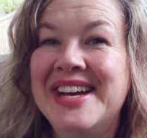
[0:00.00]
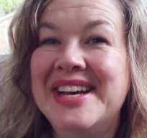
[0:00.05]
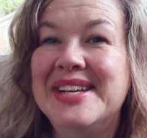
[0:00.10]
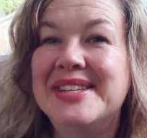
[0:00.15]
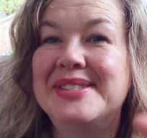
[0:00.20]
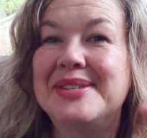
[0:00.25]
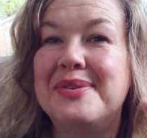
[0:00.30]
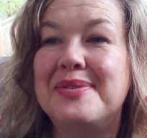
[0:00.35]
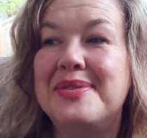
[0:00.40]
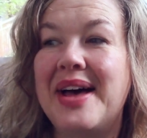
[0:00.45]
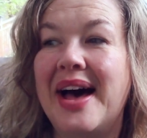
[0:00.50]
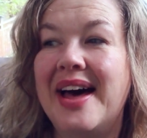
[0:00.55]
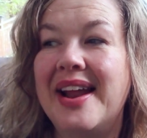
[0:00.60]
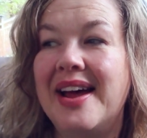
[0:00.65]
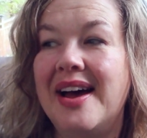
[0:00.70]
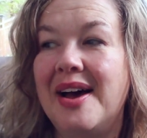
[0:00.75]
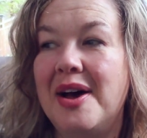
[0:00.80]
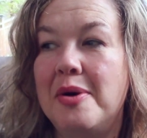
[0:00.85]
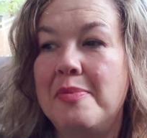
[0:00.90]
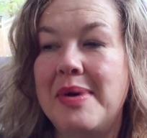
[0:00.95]
so that
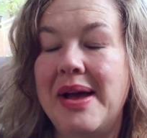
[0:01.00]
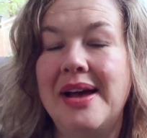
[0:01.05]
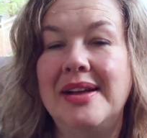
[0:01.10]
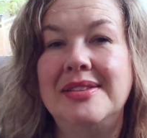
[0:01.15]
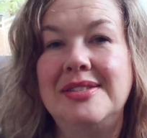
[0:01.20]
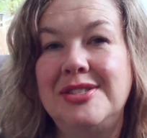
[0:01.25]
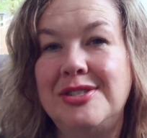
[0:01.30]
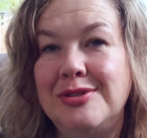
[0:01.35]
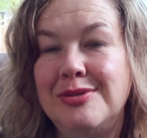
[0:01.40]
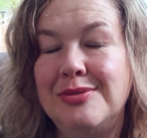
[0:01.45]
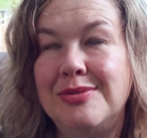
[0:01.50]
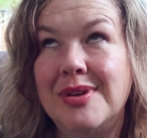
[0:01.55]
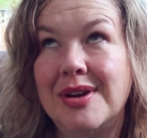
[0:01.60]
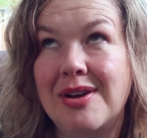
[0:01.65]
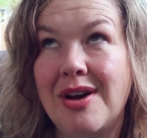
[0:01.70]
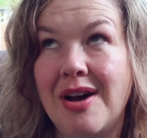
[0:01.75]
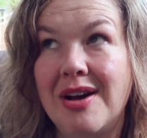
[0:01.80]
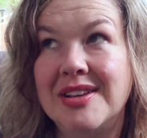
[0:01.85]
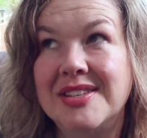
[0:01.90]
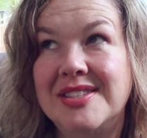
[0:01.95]
adds to the
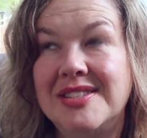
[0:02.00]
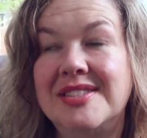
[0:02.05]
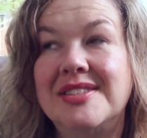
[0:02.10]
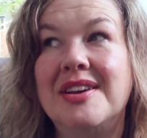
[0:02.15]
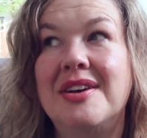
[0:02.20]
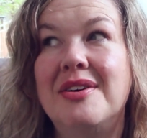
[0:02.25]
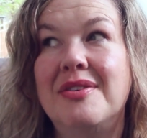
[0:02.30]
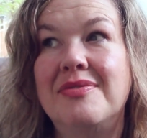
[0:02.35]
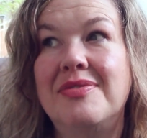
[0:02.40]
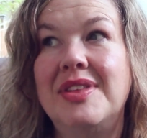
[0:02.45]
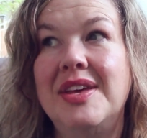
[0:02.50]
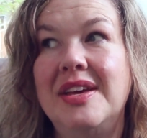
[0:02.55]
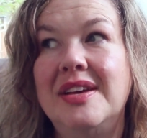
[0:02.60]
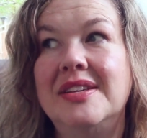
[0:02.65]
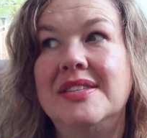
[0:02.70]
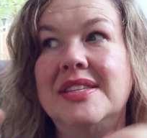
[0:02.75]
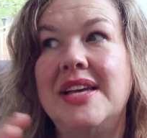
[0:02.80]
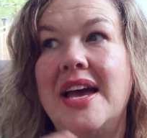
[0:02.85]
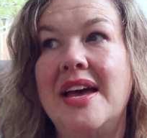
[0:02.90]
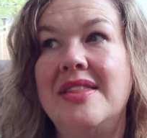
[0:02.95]
costs of
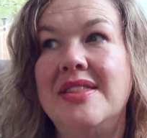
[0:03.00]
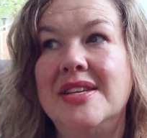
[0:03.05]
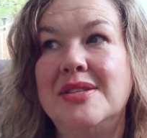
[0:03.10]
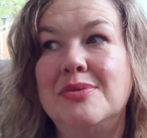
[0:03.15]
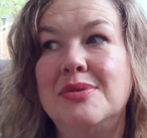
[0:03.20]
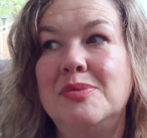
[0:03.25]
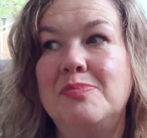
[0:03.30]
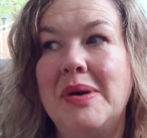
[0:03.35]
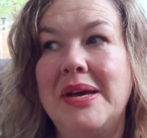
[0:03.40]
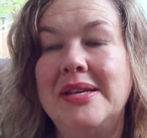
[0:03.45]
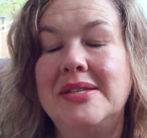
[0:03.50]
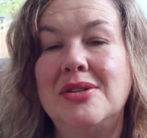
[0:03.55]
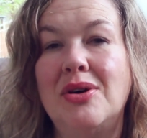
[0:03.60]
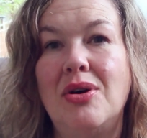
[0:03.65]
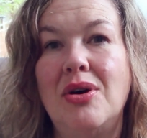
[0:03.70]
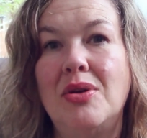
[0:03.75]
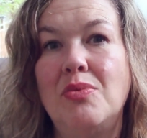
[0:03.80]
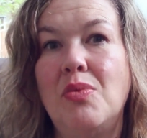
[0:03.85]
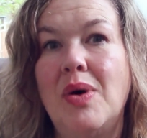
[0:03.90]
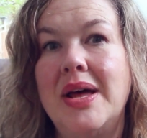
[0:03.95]
things. And this was based
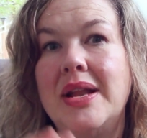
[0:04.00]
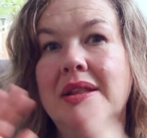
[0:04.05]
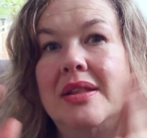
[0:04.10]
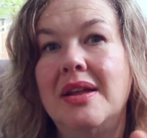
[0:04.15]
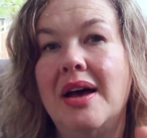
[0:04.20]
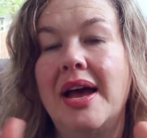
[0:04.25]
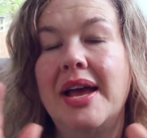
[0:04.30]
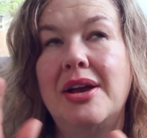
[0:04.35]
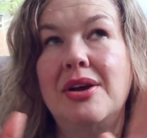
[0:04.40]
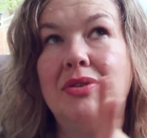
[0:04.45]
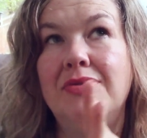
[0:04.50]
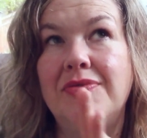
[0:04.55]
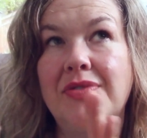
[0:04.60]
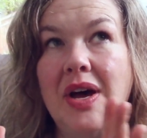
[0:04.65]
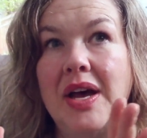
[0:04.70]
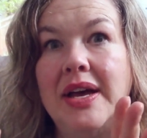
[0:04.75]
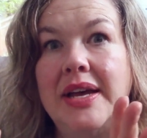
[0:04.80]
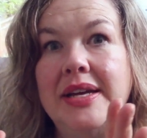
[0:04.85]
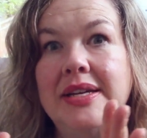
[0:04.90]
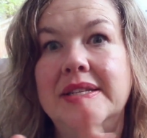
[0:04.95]
on what I could
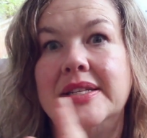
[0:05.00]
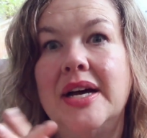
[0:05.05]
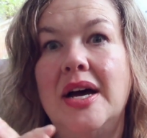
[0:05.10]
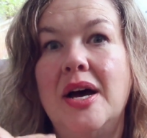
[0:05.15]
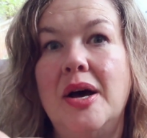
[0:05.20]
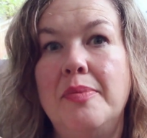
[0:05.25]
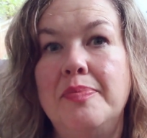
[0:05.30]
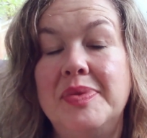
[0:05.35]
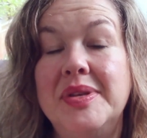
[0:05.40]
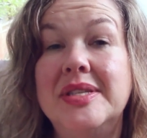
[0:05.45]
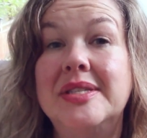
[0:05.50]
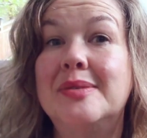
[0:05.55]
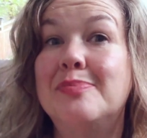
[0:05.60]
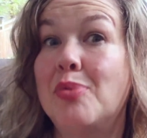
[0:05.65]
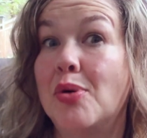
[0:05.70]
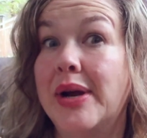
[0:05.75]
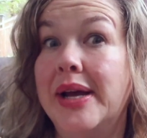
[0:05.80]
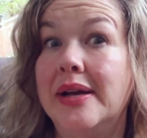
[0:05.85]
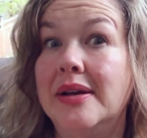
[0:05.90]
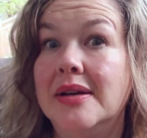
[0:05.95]
find this
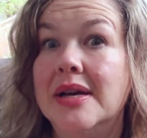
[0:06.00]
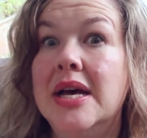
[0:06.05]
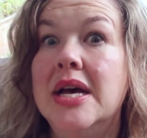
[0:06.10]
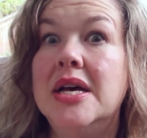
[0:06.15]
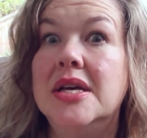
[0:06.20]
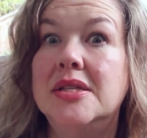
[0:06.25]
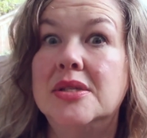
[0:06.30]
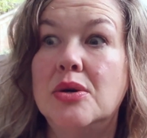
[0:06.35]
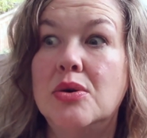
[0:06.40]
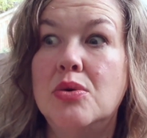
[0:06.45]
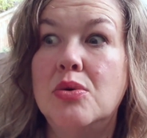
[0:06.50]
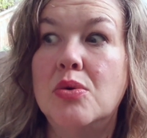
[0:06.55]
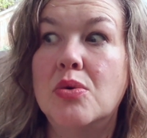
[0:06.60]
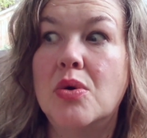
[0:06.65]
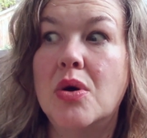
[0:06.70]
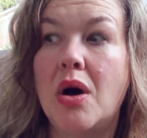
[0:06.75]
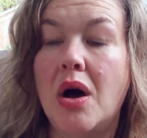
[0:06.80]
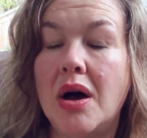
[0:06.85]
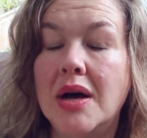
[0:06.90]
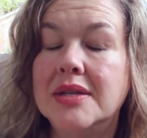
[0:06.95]
spring. So
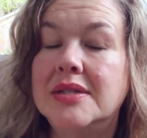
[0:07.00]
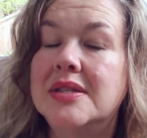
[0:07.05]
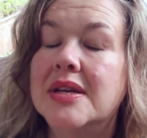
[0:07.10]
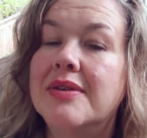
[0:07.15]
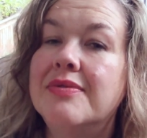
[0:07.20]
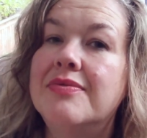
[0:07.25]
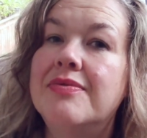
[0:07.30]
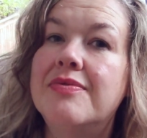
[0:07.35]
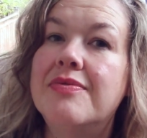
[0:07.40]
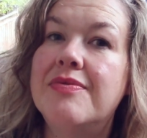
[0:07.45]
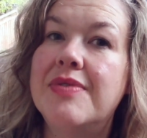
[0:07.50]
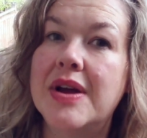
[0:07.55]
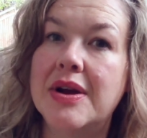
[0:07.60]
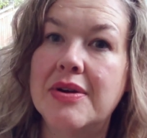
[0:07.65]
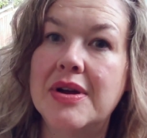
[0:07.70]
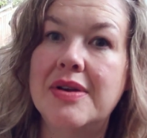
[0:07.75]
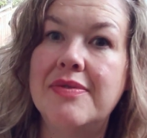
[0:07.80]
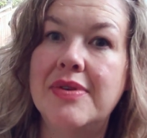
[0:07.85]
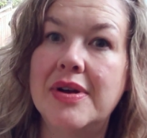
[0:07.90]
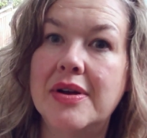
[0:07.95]
costs have
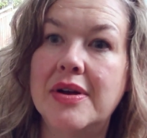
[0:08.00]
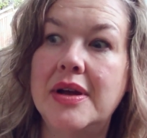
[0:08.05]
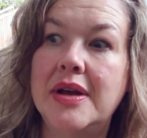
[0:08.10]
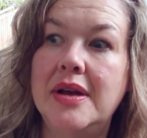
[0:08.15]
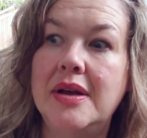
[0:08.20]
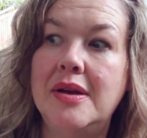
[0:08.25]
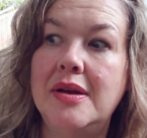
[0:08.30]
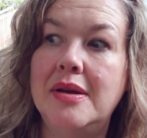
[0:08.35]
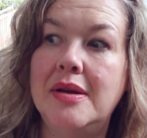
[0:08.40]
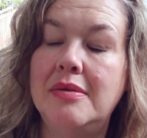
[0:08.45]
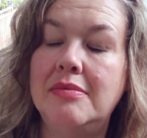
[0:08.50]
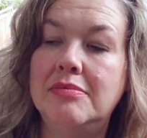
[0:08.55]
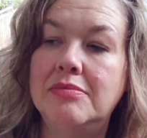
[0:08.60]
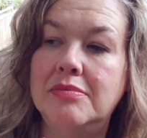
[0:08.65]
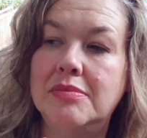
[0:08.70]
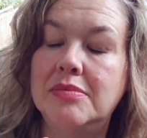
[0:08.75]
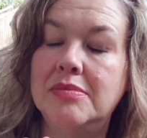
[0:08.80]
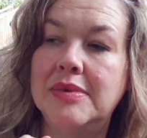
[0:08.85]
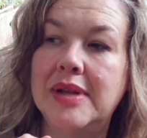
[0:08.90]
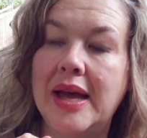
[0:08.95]
very,
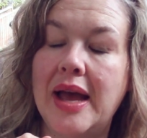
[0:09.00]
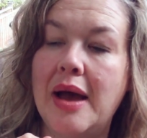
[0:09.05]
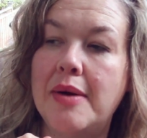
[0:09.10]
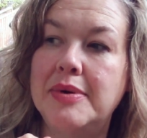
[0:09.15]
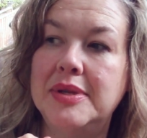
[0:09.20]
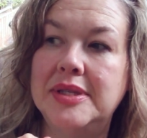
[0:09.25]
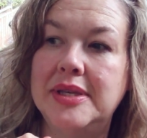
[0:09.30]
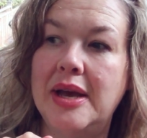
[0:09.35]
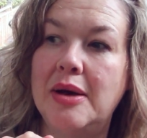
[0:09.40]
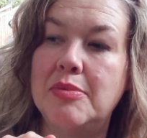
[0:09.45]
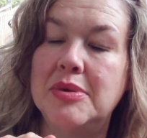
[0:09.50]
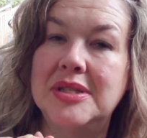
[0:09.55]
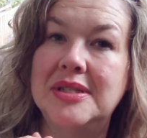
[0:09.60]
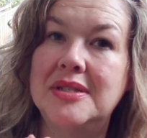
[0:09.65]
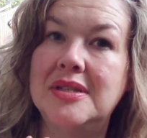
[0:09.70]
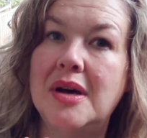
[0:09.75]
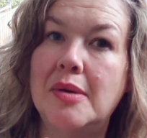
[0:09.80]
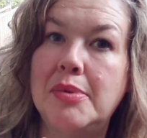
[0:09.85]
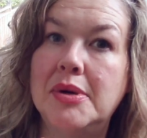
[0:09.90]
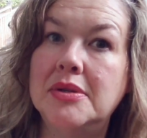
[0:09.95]
I would say, almost
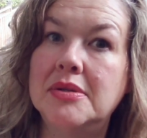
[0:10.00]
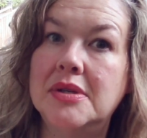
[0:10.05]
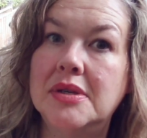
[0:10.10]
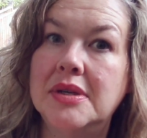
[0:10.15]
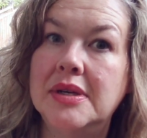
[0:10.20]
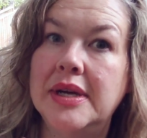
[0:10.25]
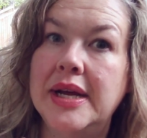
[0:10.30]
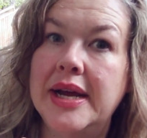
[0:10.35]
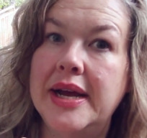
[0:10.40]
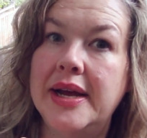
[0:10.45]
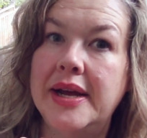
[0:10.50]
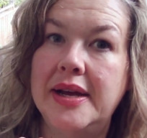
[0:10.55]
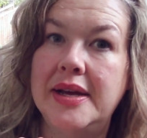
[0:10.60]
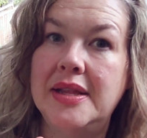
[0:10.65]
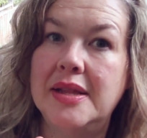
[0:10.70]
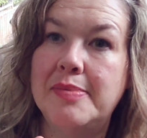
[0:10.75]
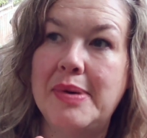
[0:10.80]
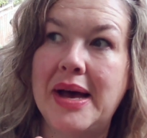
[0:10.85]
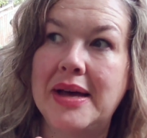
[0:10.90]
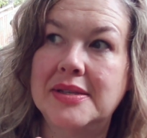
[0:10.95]
doubled in
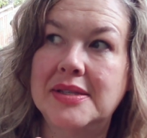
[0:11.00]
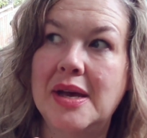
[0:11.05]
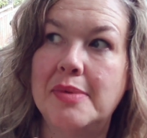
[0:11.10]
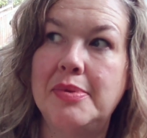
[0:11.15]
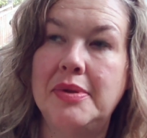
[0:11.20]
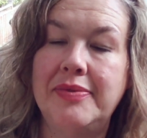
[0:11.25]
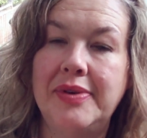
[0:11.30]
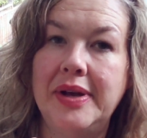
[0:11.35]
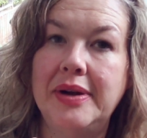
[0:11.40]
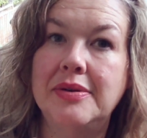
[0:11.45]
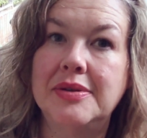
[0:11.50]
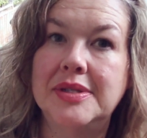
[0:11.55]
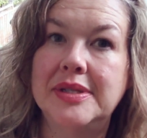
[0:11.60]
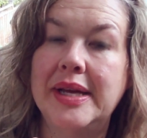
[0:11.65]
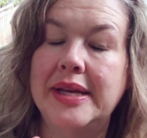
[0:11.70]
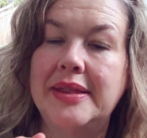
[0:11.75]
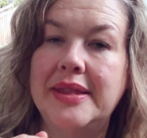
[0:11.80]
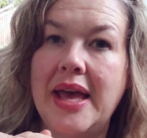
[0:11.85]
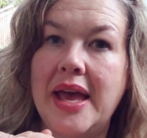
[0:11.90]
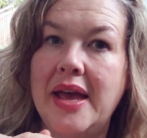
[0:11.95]
the past couple of years.
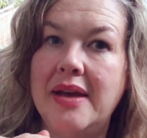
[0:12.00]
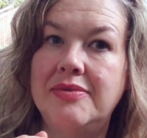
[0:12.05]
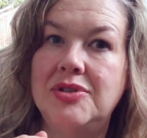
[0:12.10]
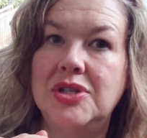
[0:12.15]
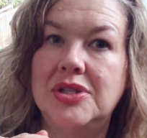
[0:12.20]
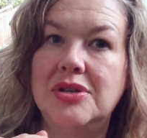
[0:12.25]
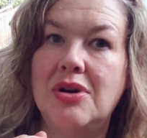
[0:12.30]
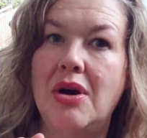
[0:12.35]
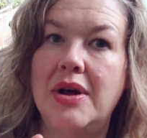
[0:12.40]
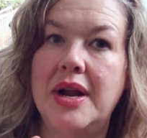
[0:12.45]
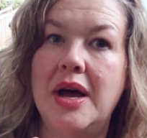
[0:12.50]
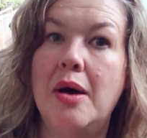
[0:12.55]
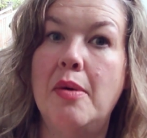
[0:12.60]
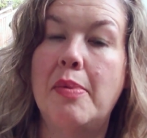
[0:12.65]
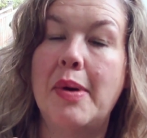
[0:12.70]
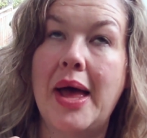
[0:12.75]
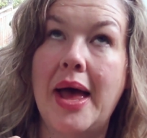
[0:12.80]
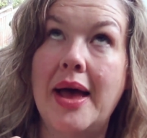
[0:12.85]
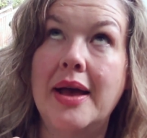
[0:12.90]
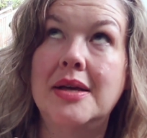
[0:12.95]
Like, they have just gone up
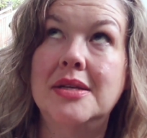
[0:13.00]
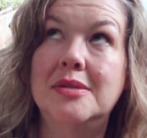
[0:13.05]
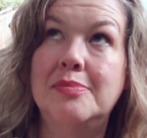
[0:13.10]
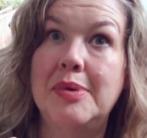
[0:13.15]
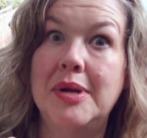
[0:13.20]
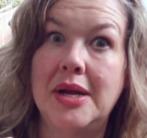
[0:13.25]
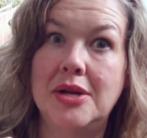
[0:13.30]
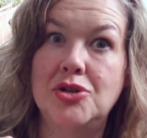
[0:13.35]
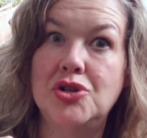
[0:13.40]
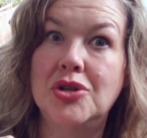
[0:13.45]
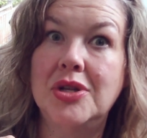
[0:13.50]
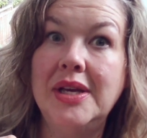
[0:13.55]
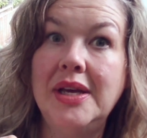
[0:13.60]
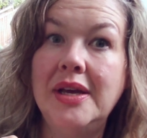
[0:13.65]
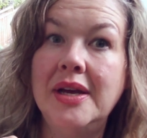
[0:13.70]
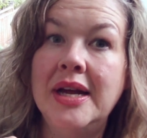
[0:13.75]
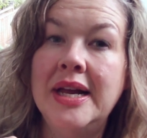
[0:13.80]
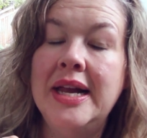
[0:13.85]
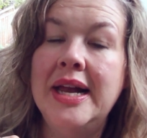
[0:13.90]
exponentially,